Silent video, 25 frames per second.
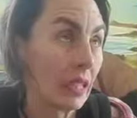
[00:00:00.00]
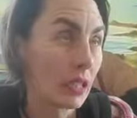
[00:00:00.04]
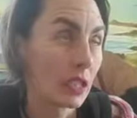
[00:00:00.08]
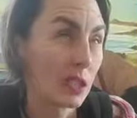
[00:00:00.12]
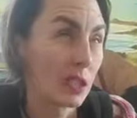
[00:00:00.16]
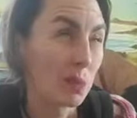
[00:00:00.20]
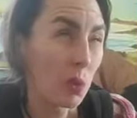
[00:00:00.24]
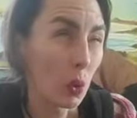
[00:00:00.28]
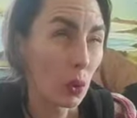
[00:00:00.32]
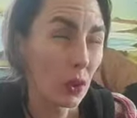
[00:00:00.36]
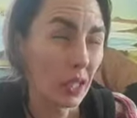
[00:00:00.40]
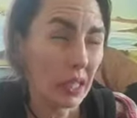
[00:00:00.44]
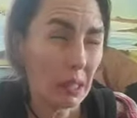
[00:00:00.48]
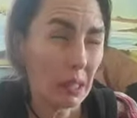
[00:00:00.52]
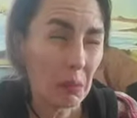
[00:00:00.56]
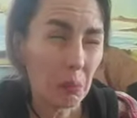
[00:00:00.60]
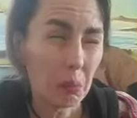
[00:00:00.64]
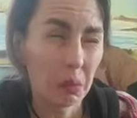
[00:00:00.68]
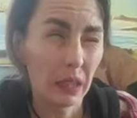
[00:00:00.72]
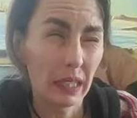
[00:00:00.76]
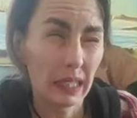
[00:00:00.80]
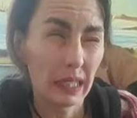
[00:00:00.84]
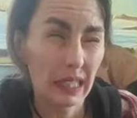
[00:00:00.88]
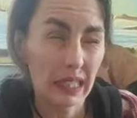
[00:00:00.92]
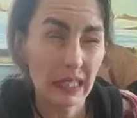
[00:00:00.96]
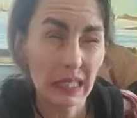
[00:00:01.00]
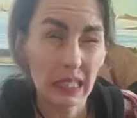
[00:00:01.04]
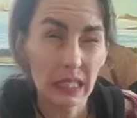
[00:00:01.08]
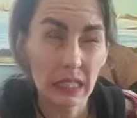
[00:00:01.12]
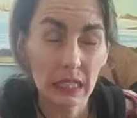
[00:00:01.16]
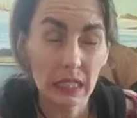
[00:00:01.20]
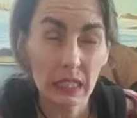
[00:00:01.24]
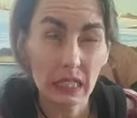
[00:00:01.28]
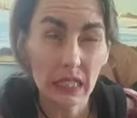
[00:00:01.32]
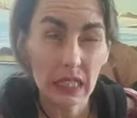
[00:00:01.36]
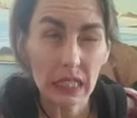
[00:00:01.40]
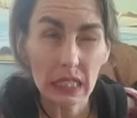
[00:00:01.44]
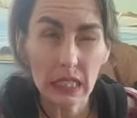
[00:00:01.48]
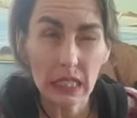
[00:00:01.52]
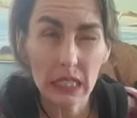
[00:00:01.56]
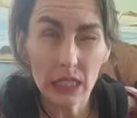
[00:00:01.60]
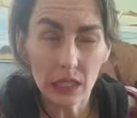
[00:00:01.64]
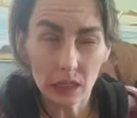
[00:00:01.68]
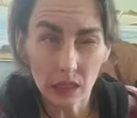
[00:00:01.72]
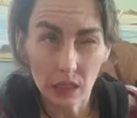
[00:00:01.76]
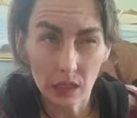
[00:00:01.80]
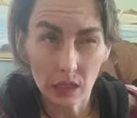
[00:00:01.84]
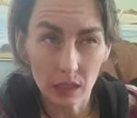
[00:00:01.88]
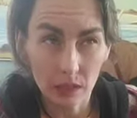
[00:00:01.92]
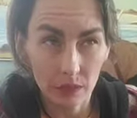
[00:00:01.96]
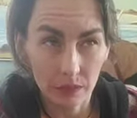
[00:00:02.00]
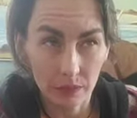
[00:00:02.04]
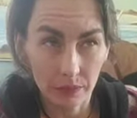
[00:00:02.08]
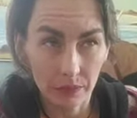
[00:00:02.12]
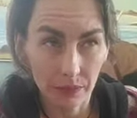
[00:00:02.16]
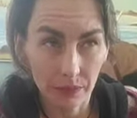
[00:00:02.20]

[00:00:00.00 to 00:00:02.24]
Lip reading: It's more like planting seeds,